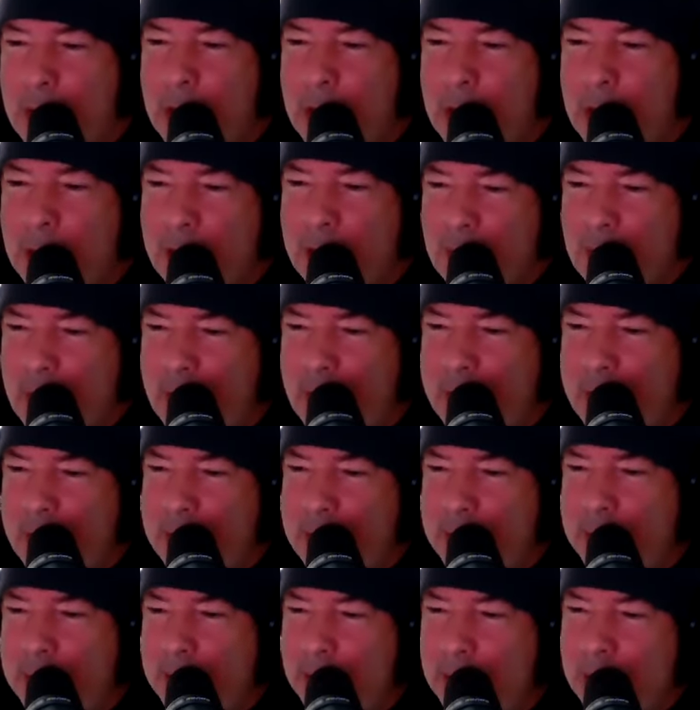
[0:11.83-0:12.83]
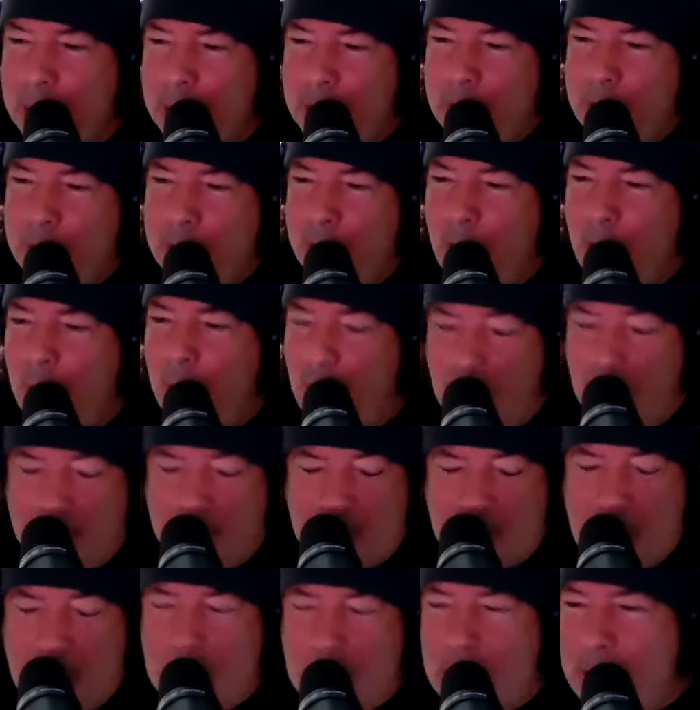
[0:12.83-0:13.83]
Yes,
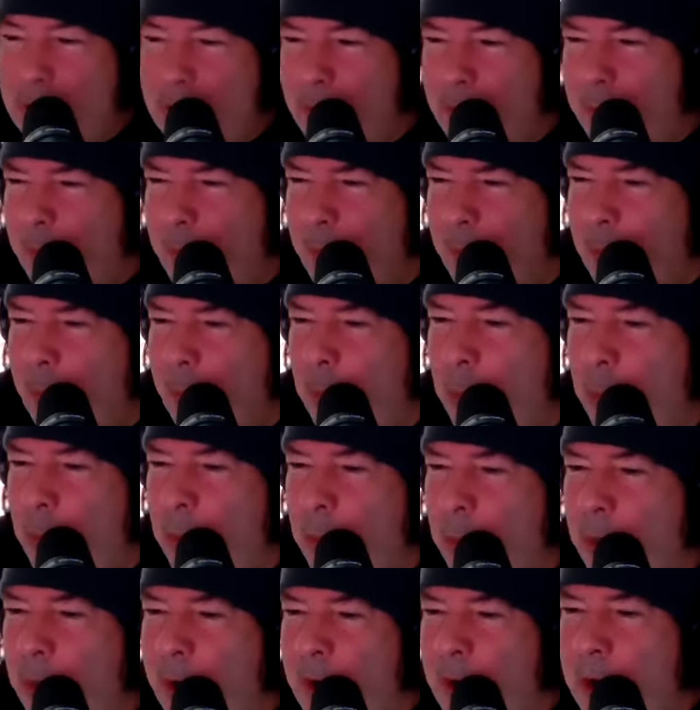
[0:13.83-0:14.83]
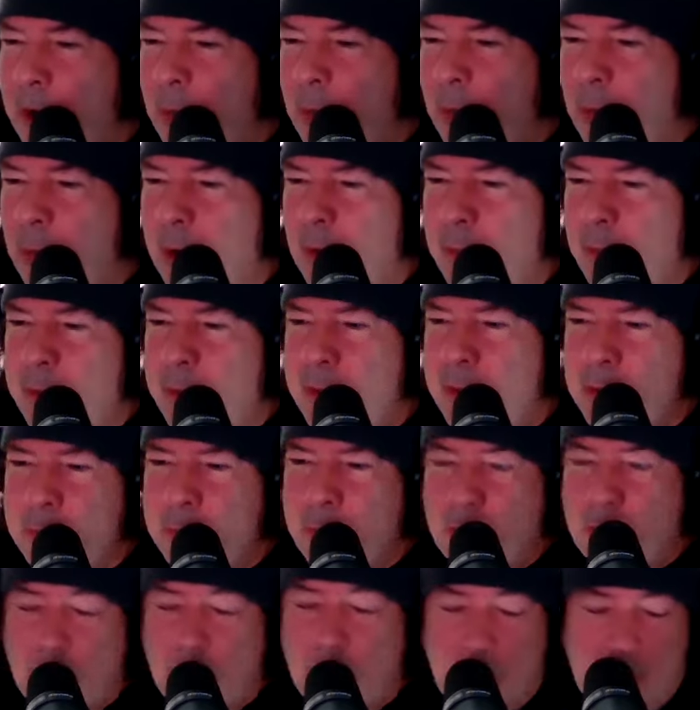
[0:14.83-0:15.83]
hockey. And people are like, well, where would this
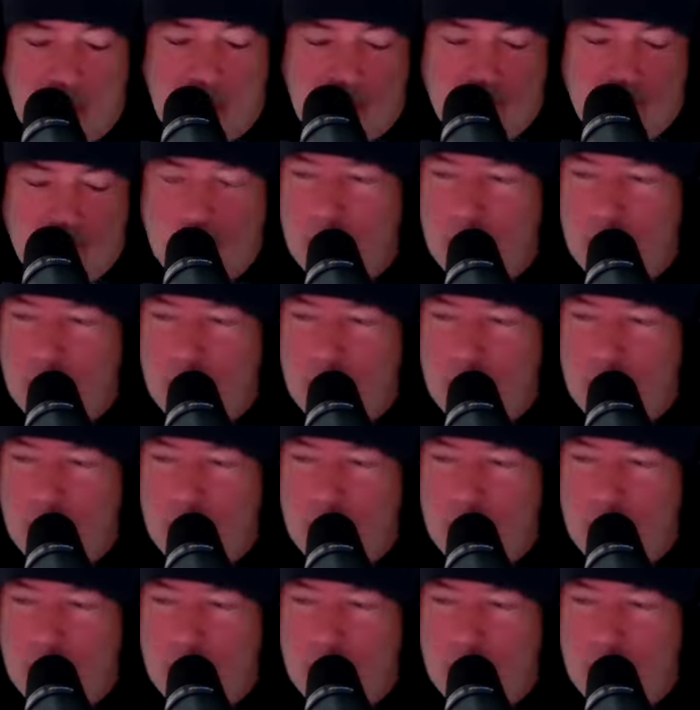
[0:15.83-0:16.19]
be? Well,